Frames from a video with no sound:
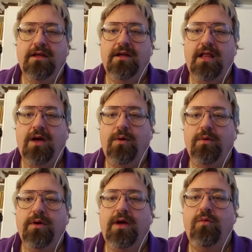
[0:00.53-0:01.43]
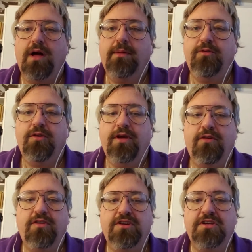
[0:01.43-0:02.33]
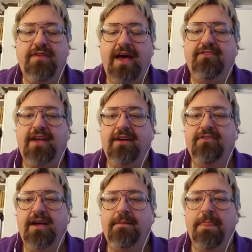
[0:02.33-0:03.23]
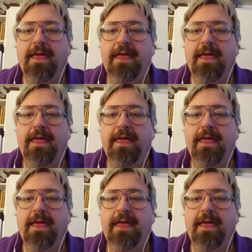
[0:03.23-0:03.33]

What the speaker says: Hello, and welcome to another edition of Ask Excite.